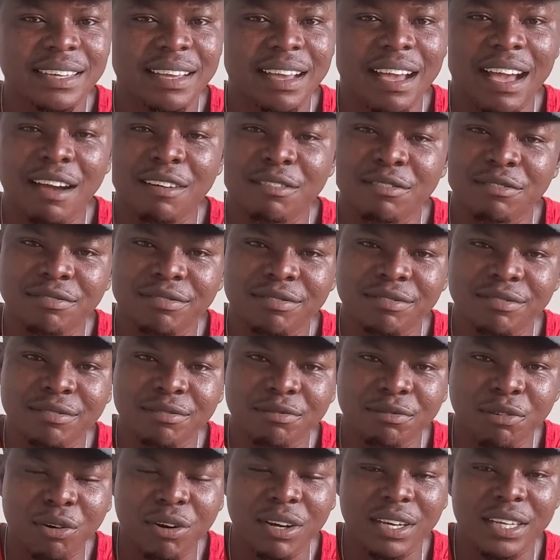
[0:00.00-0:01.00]
I
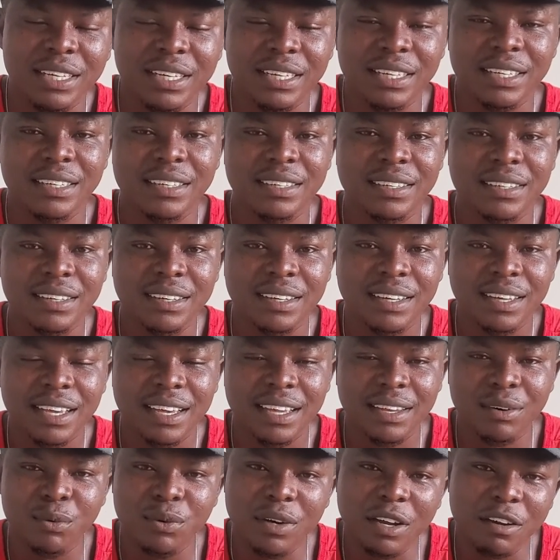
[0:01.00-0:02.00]
have fallen
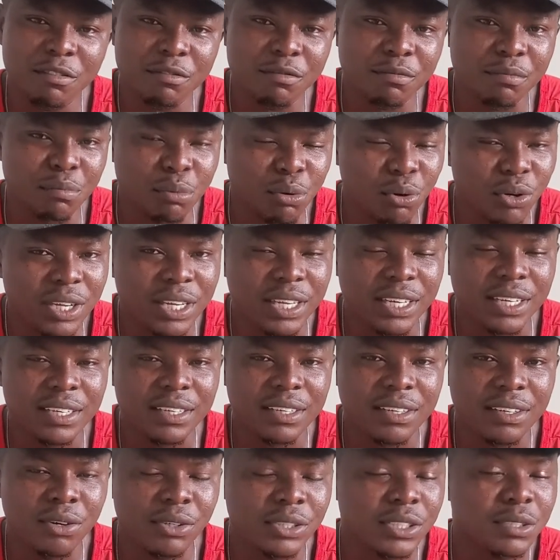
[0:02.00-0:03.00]
and would have
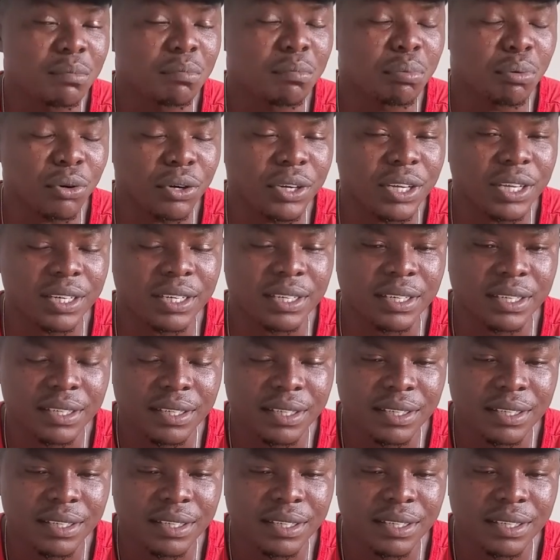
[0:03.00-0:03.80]
gotten broken.